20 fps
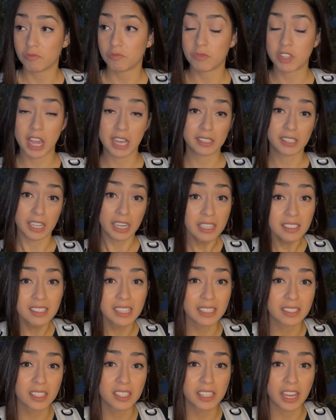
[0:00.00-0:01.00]
Yes, it is
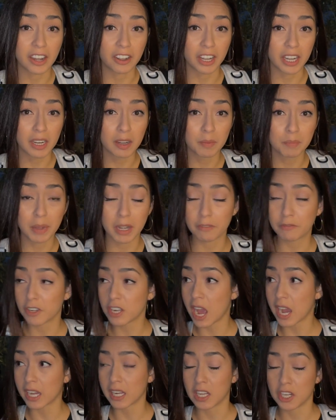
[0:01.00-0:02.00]
necessary, but if you're
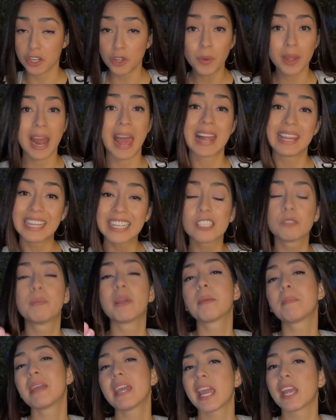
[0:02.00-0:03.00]
not gonna do it, at least
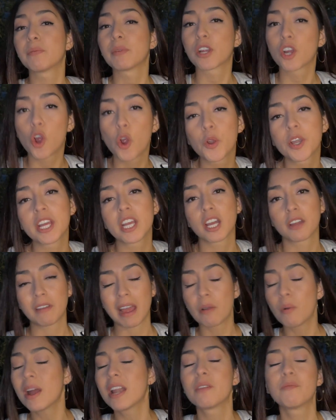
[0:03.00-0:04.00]
bring me
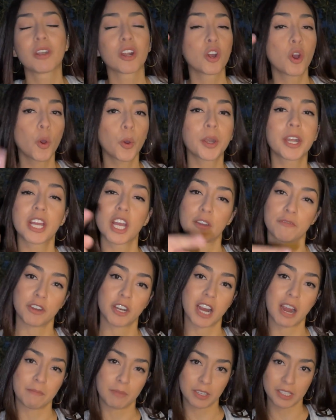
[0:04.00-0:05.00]
I want a recording of your
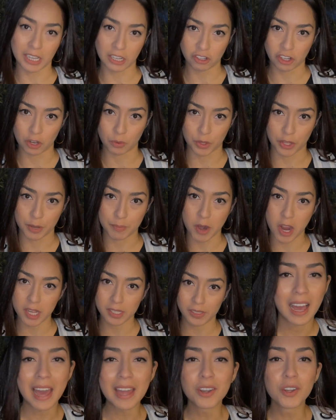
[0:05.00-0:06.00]
conversation with your boss.
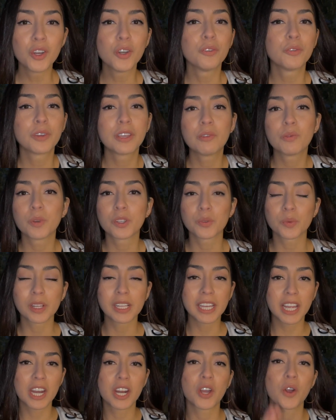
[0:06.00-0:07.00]
I don't know if he was
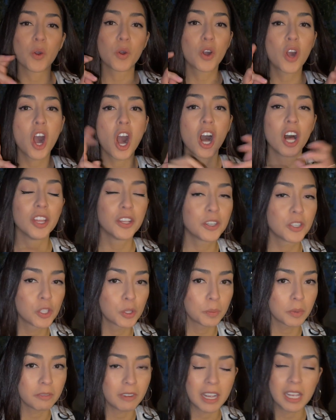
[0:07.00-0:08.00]
really gonna go call their
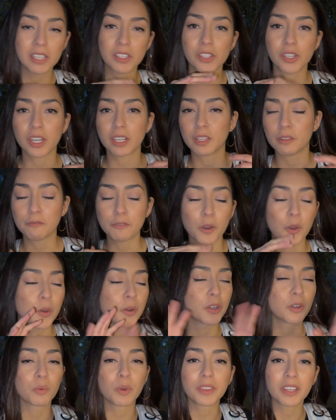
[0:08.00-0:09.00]
supervisor on the
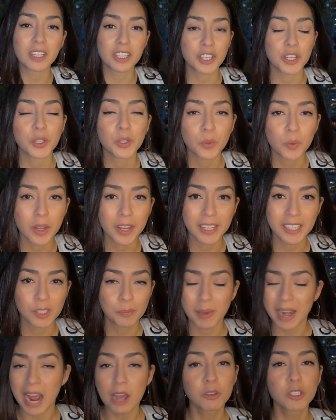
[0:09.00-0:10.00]
phone or what the deal was,
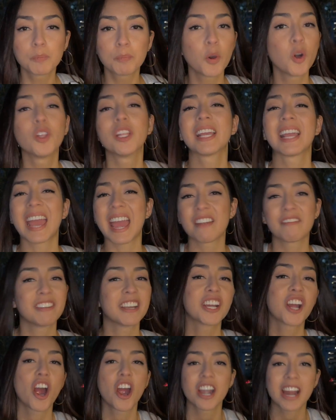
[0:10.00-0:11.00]
but I was pulling every
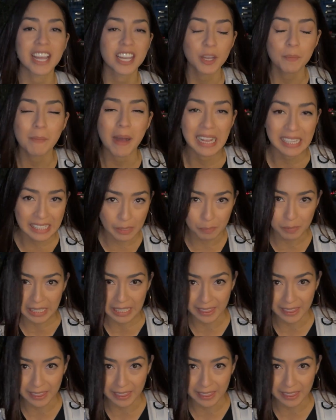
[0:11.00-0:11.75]
card I could possibly